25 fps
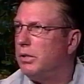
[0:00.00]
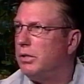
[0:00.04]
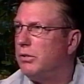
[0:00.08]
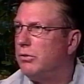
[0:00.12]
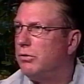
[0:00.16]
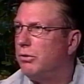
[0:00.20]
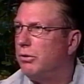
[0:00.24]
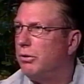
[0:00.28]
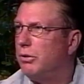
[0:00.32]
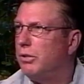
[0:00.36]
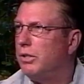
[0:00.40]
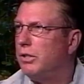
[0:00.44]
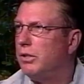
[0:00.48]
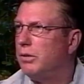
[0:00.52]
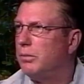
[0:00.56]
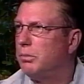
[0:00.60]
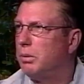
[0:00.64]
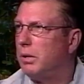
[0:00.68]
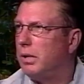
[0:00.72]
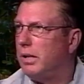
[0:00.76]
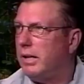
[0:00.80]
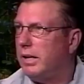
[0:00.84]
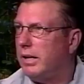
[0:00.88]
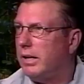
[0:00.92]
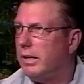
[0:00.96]
be true to your
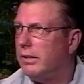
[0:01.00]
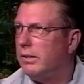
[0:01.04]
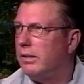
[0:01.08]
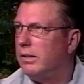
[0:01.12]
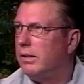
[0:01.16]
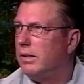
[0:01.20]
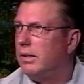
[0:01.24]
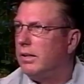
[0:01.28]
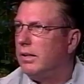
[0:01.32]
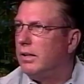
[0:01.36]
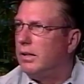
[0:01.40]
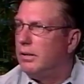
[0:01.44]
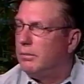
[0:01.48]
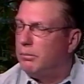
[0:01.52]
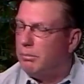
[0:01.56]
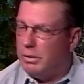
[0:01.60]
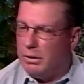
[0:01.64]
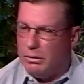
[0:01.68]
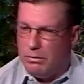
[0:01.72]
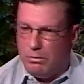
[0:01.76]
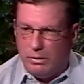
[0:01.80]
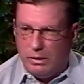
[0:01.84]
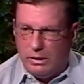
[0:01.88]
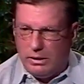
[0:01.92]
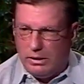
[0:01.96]
plan. Yes.
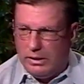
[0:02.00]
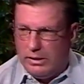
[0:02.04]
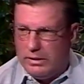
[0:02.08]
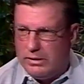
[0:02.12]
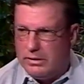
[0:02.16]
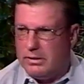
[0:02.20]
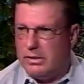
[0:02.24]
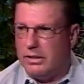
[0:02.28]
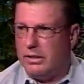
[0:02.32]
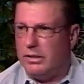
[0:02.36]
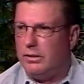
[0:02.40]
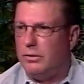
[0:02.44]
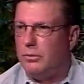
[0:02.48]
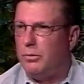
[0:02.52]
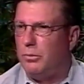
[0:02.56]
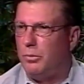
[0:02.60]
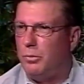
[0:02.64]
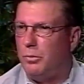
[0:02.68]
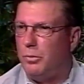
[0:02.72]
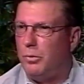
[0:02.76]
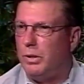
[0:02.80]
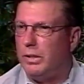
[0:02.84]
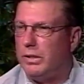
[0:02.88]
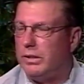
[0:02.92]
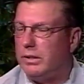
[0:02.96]
Be realistic
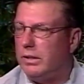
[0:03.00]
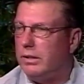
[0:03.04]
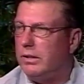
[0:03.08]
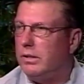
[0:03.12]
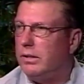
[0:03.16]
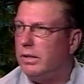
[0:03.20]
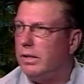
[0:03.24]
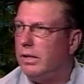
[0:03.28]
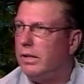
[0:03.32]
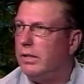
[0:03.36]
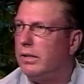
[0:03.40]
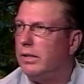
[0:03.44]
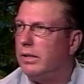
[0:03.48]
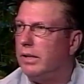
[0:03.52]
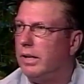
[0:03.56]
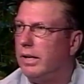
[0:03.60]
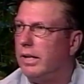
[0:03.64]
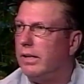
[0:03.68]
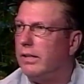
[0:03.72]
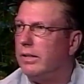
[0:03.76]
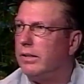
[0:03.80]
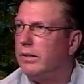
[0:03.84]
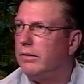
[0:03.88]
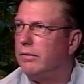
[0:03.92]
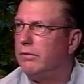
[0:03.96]
with it and
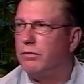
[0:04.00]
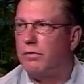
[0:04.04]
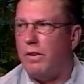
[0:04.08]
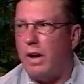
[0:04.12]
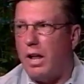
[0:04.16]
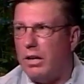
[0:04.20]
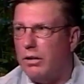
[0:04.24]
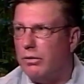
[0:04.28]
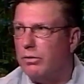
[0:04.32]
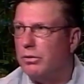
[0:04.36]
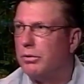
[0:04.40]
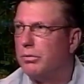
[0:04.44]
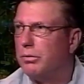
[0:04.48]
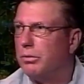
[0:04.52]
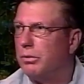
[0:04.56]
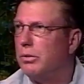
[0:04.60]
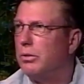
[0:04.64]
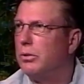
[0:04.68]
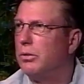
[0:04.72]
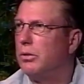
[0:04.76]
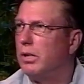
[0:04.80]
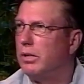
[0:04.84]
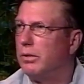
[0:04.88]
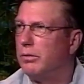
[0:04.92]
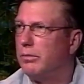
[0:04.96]
and follow
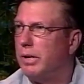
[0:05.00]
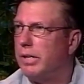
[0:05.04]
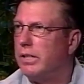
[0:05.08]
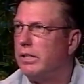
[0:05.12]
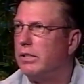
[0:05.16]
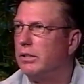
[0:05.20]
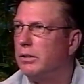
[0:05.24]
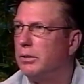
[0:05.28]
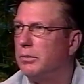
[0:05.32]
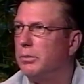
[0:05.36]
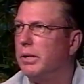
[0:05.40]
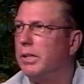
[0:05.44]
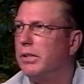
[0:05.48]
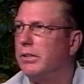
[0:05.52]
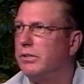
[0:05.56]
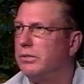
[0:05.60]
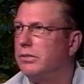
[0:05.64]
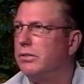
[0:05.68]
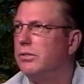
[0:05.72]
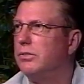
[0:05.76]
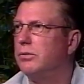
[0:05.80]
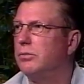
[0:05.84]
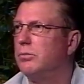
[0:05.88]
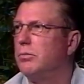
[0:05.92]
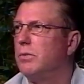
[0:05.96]
through on a regular
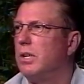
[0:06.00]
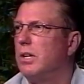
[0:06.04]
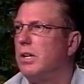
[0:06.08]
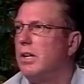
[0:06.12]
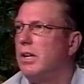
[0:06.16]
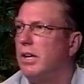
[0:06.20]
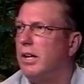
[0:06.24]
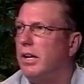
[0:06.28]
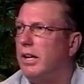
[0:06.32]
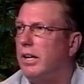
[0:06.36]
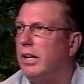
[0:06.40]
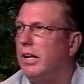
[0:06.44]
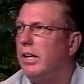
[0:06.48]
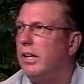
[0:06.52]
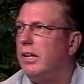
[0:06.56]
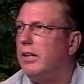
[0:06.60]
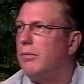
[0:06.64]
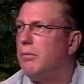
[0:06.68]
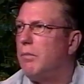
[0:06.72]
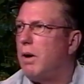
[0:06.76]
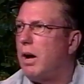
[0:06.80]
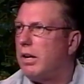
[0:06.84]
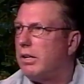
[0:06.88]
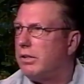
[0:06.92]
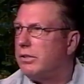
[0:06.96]
basis
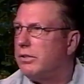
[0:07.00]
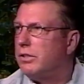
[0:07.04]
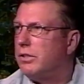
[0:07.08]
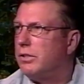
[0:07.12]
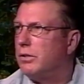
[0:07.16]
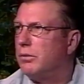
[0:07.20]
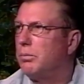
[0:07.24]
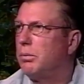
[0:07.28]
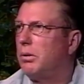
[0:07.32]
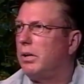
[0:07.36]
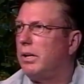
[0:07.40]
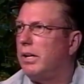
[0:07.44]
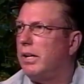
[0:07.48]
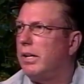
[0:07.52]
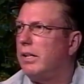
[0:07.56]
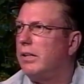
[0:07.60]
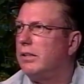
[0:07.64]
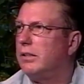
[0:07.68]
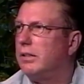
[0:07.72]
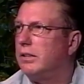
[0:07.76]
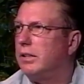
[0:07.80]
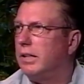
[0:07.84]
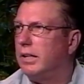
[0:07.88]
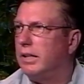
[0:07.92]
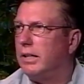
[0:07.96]
and monitor your
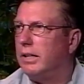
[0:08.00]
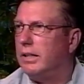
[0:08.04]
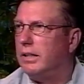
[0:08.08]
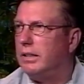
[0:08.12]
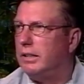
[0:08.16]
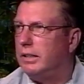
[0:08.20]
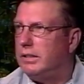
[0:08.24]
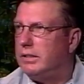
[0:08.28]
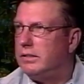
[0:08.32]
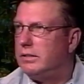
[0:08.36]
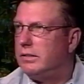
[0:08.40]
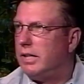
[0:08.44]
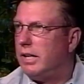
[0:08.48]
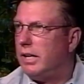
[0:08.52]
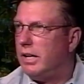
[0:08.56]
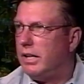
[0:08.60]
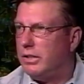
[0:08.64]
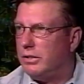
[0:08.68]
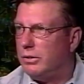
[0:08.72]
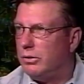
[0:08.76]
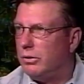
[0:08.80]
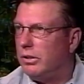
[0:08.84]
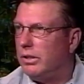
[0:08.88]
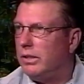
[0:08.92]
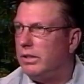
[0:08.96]
plan uh, at least
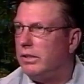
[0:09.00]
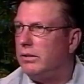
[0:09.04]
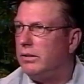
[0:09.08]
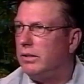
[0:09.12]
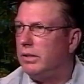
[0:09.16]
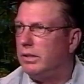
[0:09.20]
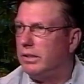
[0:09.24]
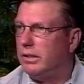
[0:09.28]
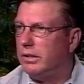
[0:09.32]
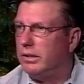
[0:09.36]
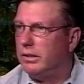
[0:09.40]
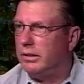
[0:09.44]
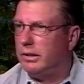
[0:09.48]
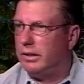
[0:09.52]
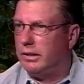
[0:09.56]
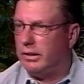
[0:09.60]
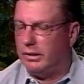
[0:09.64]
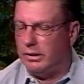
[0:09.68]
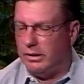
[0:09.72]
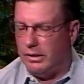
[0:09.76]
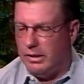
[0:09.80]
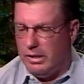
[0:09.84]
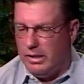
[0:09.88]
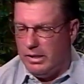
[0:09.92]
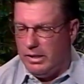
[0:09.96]
annually. Uh,
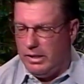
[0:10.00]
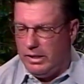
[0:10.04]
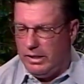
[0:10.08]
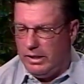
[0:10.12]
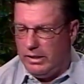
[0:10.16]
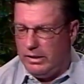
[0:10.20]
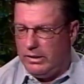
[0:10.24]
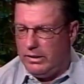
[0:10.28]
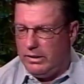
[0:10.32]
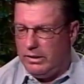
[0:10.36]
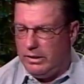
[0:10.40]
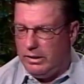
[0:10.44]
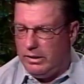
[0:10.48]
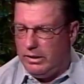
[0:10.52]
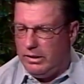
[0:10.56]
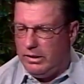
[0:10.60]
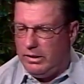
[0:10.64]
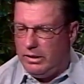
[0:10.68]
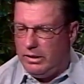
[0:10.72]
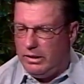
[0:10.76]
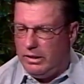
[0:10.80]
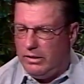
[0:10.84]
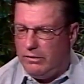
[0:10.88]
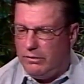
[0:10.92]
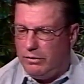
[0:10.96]
uh, and
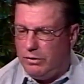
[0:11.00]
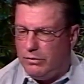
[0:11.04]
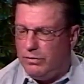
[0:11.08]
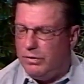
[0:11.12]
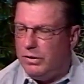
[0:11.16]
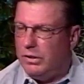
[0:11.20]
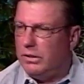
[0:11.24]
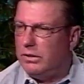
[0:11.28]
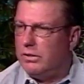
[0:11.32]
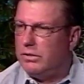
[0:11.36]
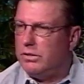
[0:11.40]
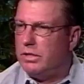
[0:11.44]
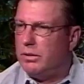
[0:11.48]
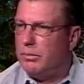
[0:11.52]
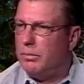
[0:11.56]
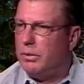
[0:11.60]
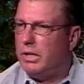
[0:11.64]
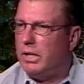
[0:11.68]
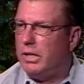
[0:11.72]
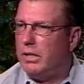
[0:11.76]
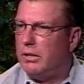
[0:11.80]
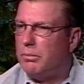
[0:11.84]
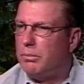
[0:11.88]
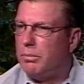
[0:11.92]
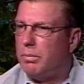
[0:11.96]
if you feel
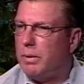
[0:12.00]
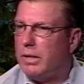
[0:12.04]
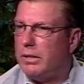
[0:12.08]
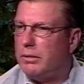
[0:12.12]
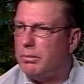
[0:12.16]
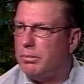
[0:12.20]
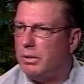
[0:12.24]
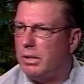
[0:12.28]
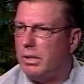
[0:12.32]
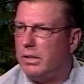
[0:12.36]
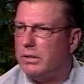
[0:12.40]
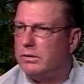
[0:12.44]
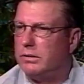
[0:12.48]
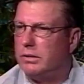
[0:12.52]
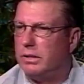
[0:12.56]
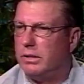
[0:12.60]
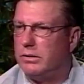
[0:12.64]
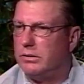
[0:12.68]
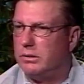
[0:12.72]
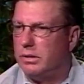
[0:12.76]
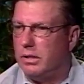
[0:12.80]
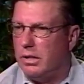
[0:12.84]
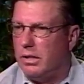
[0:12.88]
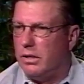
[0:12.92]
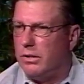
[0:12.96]
intimidated by the
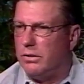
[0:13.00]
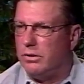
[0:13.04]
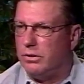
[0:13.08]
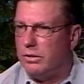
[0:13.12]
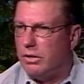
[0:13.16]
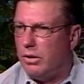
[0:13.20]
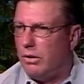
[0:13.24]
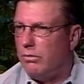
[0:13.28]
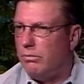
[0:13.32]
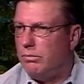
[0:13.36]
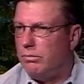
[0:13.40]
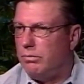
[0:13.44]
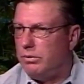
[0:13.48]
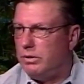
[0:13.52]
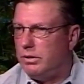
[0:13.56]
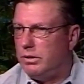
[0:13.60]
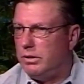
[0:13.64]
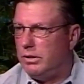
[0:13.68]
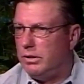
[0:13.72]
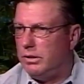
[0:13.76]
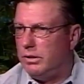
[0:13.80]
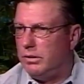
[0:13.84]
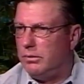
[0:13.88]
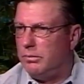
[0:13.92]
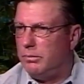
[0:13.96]
process, don't
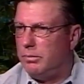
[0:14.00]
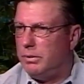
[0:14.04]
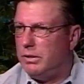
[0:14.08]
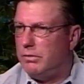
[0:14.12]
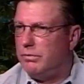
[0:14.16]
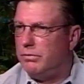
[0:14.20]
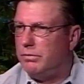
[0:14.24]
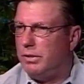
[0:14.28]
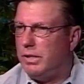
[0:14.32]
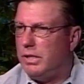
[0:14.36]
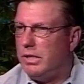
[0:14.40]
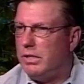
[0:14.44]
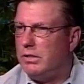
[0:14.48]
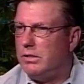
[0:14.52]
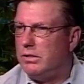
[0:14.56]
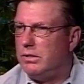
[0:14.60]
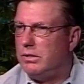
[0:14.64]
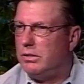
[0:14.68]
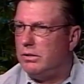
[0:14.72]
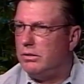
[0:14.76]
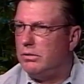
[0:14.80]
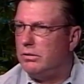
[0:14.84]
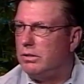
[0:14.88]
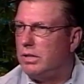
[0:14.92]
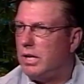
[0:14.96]
uh, be afraid
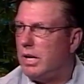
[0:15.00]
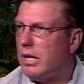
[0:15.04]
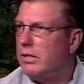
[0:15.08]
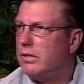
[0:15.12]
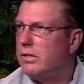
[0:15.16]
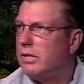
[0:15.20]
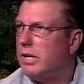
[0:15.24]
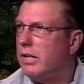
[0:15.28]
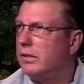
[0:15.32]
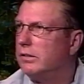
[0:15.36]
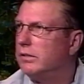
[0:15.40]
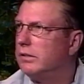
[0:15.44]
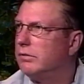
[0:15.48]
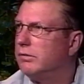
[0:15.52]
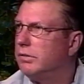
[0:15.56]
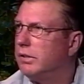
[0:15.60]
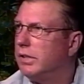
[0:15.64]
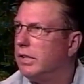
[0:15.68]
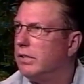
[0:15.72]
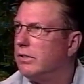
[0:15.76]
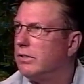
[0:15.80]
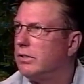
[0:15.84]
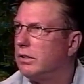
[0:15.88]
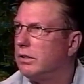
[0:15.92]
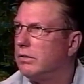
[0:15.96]
to contact a
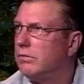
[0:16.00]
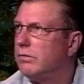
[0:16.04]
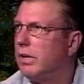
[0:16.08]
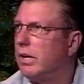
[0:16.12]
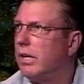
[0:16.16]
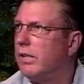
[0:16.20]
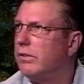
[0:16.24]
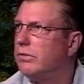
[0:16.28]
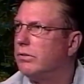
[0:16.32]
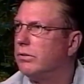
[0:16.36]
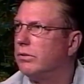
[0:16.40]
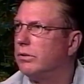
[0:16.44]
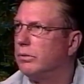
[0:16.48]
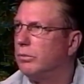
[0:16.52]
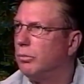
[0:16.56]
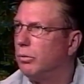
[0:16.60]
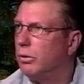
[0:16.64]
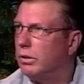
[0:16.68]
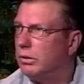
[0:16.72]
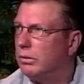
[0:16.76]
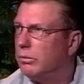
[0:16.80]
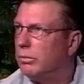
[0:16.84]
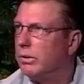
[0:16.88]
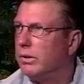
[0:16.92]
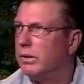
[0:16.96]
financial advisor and
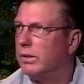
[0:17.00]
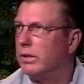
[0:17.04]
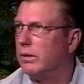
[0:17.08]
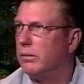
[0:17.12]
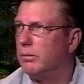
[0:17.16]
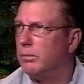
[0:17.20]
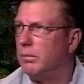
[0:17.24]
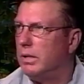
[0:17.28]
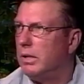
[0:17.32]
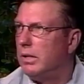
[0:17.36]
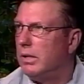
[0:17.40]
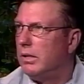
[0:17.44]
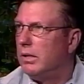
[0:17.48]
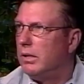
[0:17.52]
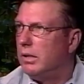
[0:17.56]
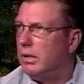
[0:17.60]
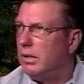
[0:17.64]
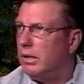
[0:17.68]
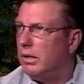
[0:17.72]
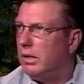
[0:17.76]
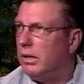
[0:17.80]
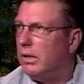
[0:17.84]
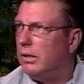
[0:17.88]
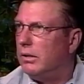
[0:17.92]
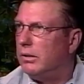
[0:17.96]
work with them.
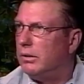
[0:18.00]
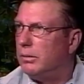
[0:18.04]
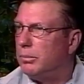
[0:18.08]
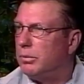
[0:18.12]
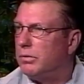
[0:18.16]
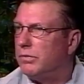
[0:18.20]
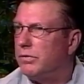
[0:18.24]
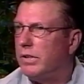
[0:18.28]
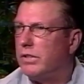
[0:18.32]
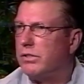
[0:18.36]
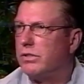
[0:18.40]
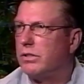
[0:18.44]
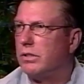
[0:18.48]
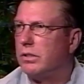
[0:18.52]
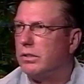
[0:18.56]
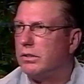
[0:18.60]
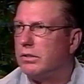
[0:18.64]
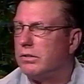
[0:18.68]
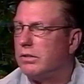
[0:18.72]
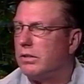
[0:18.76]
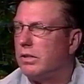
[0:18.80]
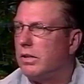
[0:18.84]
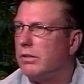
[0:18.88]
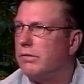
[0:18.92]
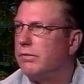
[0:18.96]
Uh, the
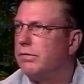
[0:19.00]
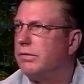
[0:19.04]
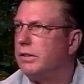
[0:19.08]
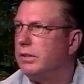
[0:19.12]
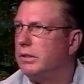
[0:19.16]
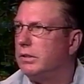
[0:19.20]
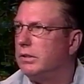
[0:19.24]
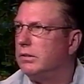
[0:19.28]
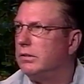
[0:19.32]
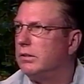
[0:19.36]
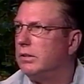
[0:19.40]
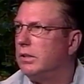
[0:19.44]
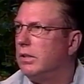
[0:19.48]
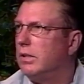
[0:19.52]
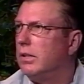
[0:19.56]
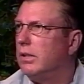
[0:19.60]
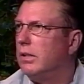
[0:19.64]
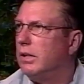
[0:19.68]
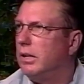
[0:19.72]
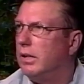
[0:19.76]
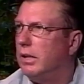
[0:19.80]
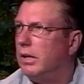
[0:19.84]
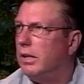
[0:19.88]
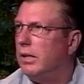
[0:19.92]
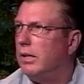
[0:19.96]
professionals in our field
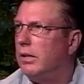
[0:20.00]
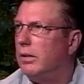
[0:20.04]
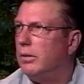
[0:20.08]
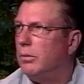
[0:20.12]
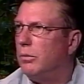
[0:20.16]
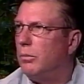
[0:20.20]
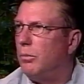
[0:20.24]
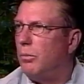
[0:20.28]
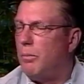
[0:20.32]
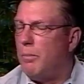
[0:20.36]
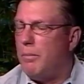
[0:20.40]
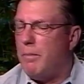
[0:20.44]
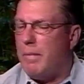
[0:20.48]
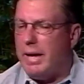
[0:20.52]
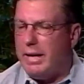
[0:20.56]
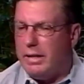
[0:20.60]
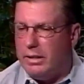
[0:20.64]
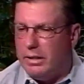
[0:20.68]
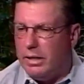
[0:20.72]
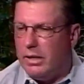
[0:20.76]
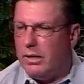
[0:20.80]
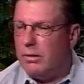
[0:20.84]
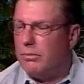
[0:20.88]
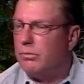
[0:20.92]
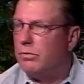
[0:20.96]
uh,
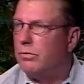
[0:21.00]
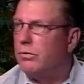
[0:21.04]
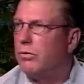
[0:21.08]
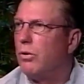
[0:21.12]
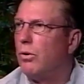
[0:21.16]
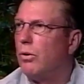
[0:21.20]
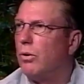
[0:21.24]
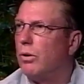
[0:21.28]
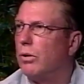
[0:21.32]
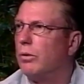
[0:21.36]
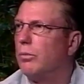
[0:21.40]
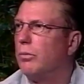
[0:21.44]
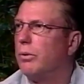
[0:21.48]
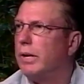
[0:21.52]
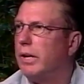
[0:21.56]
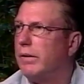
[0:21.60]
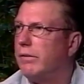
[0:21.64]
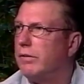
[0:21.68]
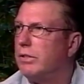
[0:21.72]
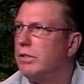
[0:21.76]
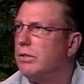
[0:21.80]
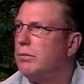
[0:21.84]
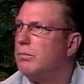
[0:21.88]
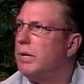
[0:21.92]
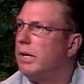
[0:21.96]
make up for whatever you